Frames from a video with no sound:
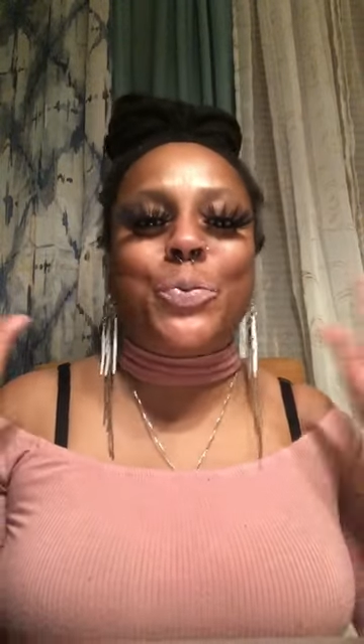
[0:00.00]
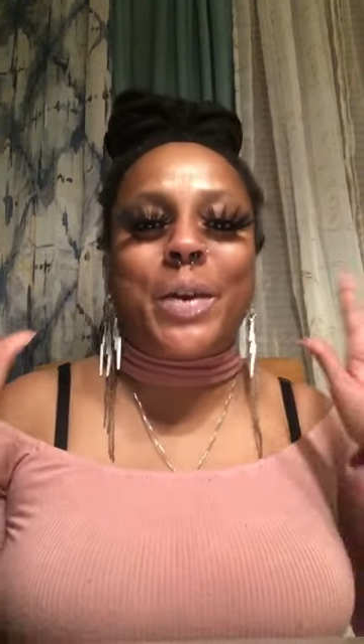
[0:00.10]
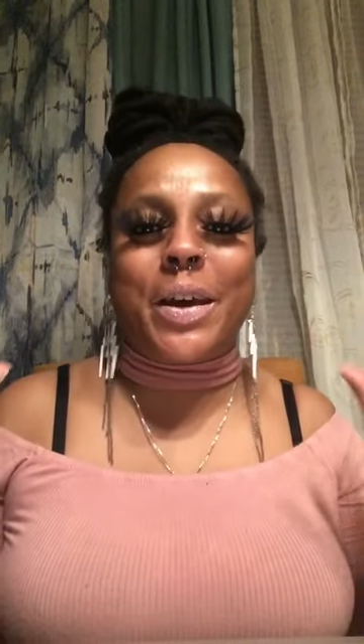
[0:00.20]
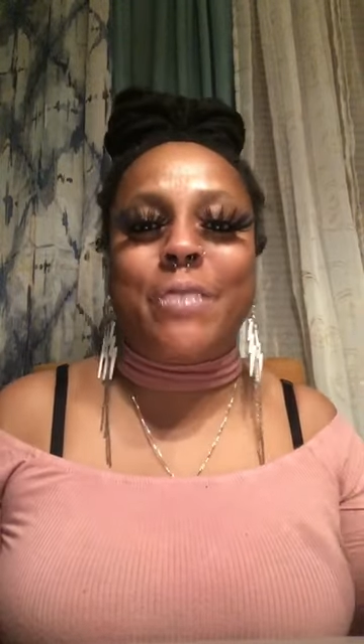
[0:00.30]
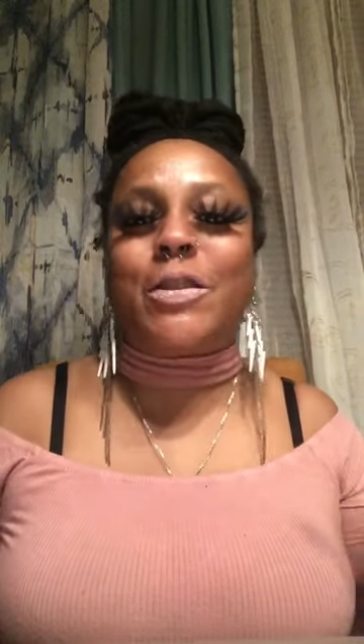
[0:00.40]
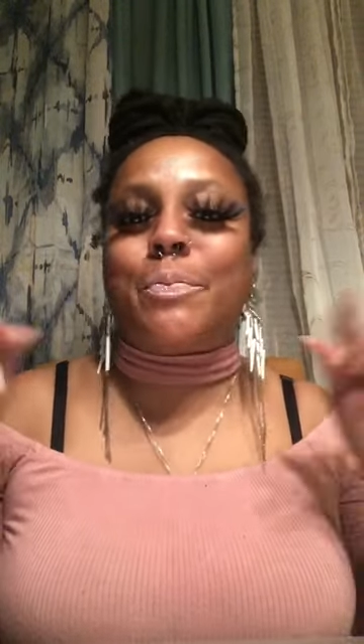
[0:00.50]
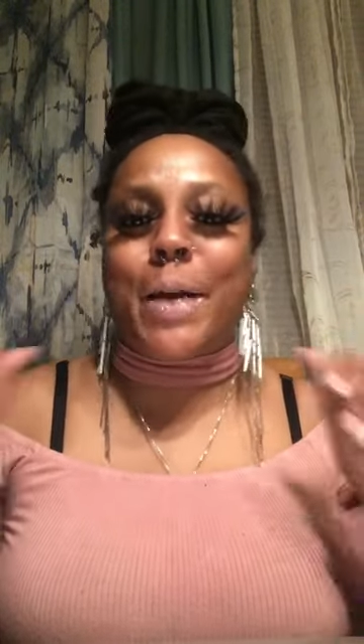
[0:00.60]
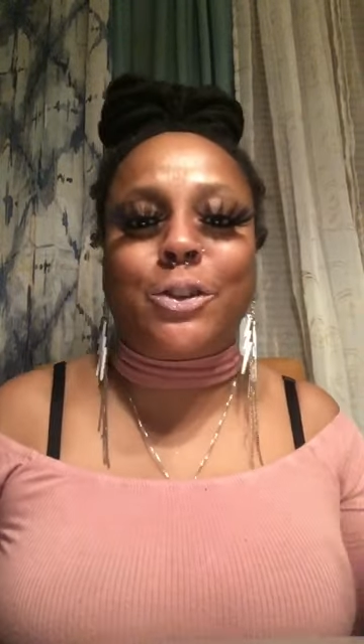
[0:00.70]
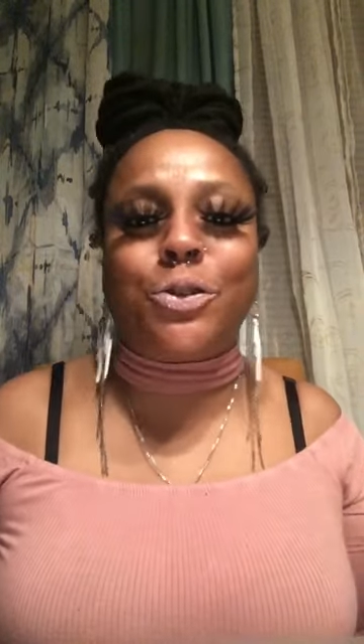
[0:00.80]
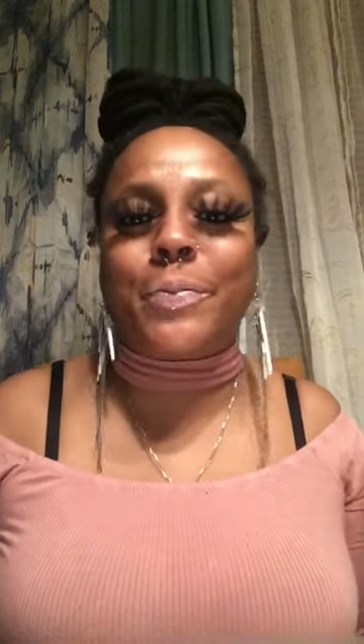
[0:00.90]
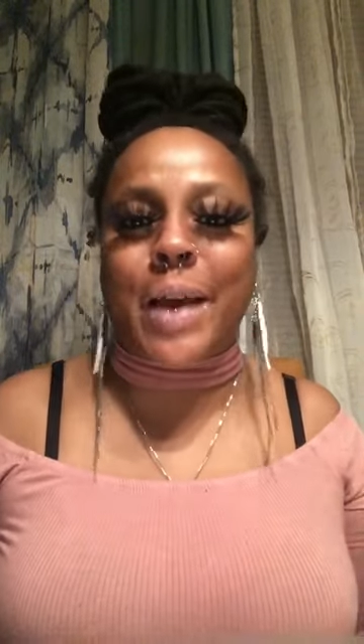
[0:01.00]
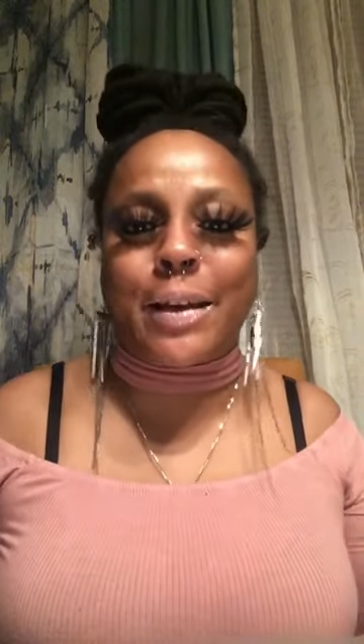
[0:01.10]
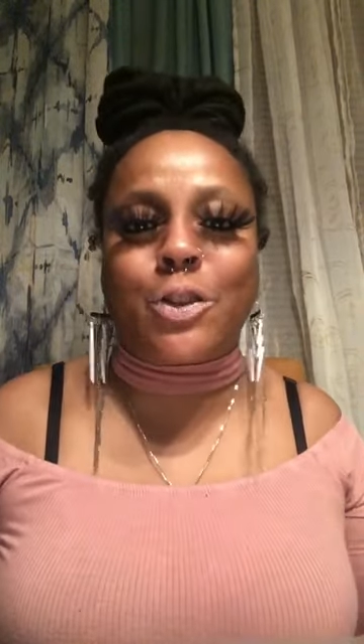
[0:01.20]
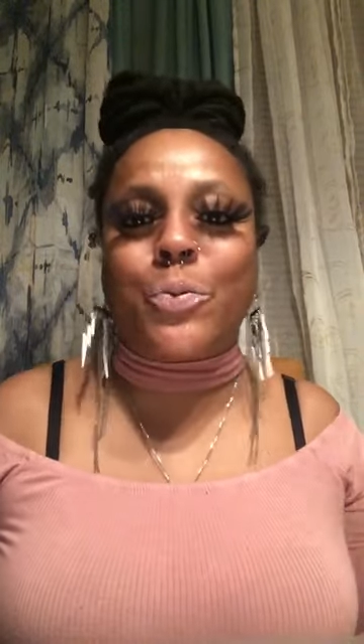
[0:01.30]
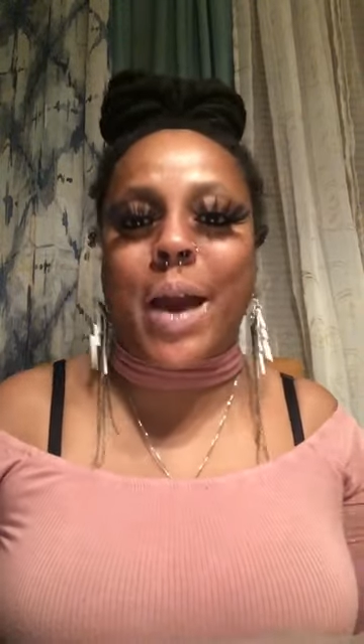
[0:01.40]
give special
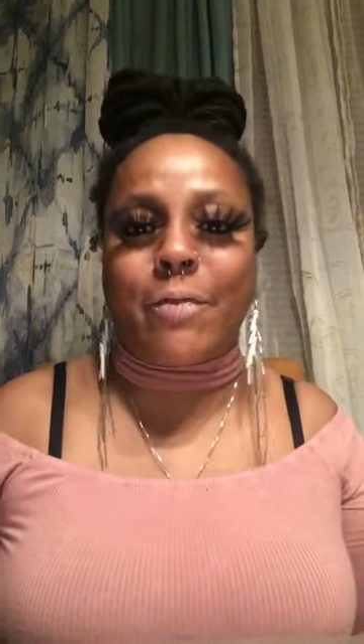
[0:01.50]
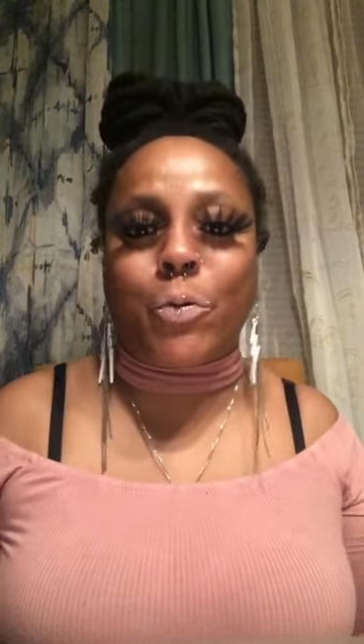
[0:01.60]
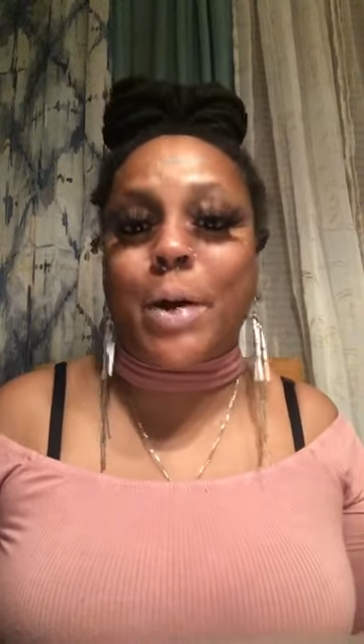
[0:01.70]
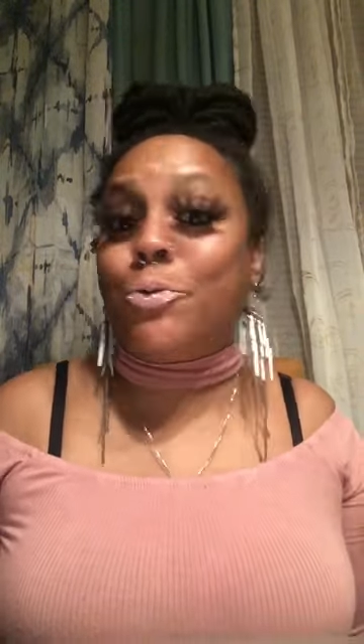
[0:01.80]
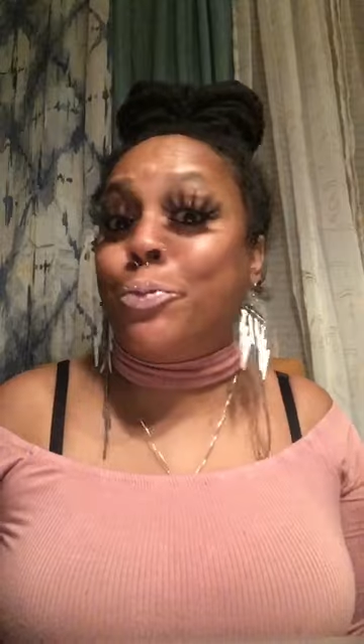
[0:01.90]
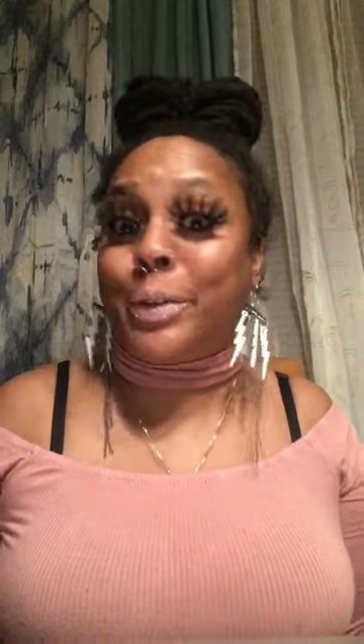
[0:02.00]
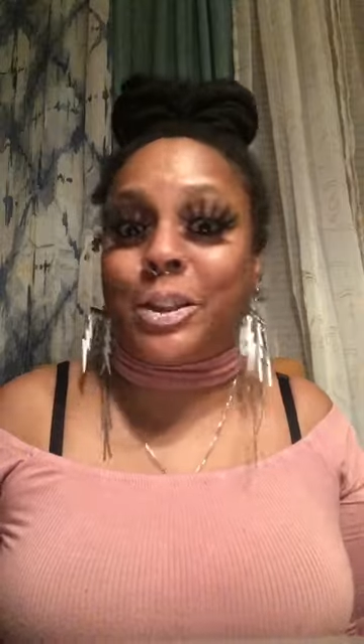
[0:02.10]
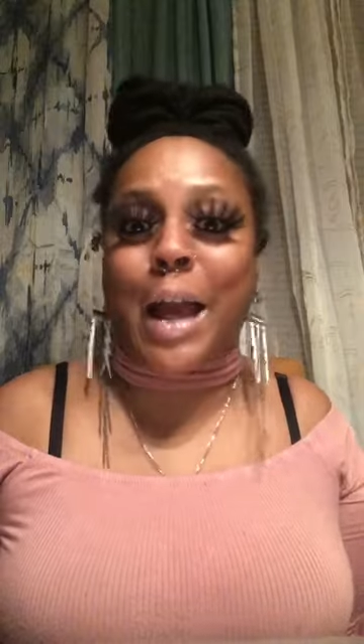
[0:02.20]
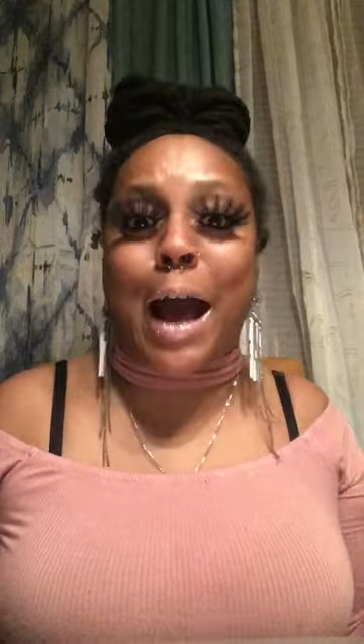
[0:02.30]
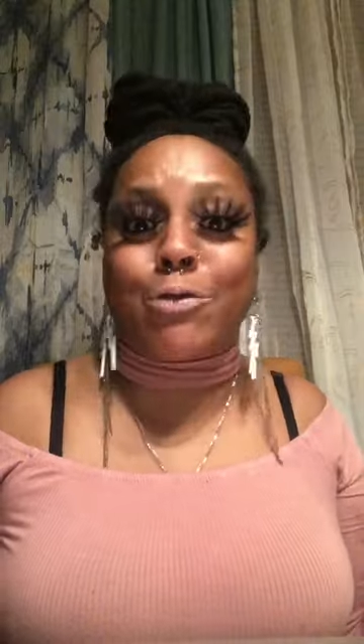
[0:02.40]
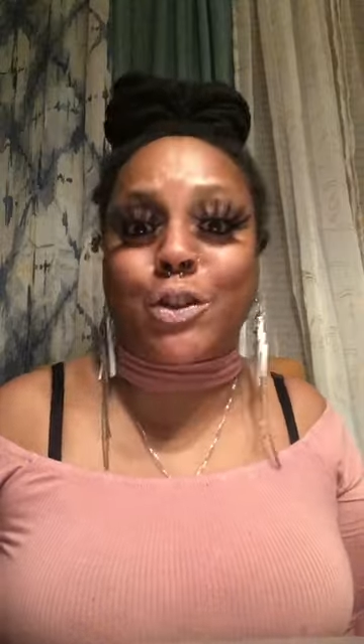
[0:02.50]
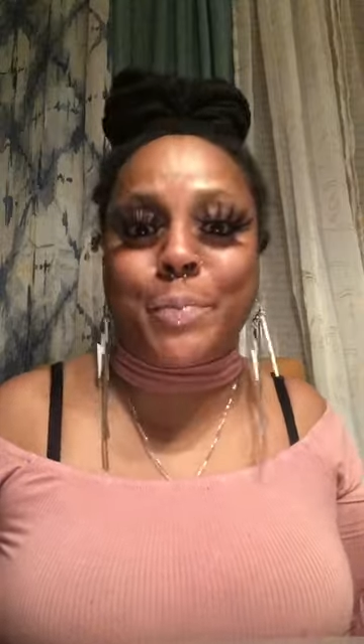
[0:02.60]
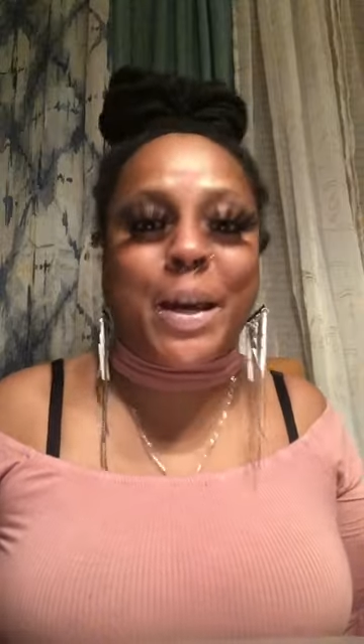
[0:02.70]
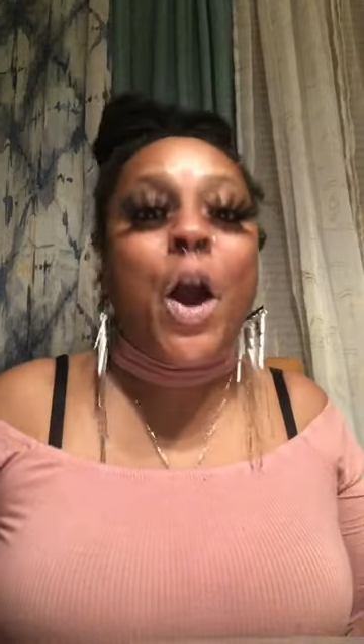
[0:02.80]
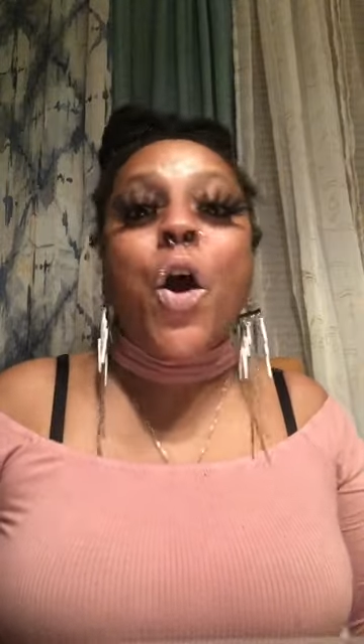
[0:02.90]
thanks to everyone who reached out to me